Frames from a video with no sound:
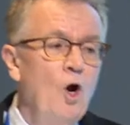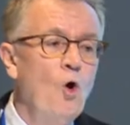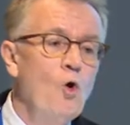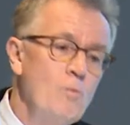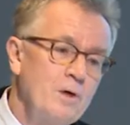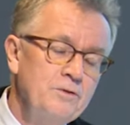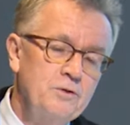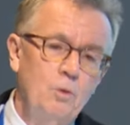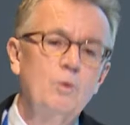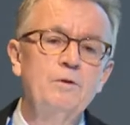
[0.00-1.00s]

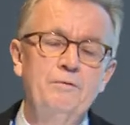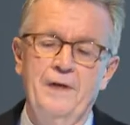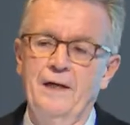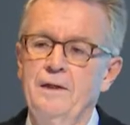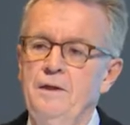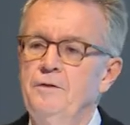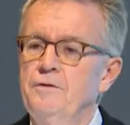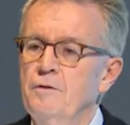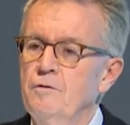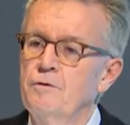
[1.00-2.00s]
Almost all of that
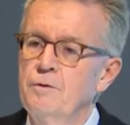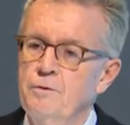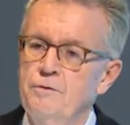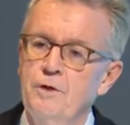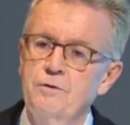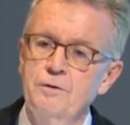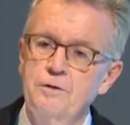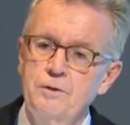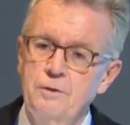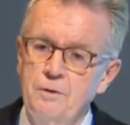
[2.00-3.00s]
is through social
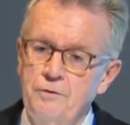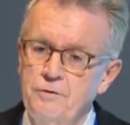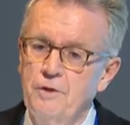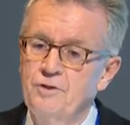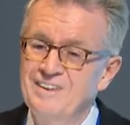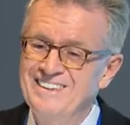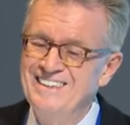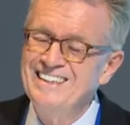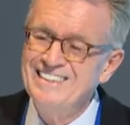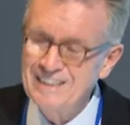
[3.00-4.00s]
insurance. Social
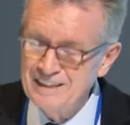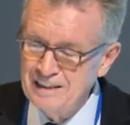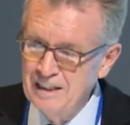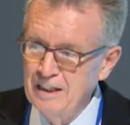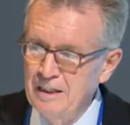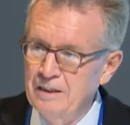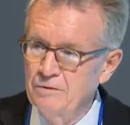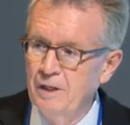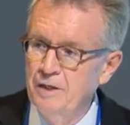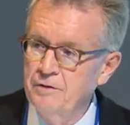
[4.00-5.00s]
assistance
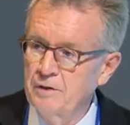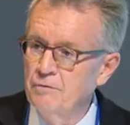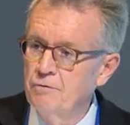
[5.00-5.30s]
is raising the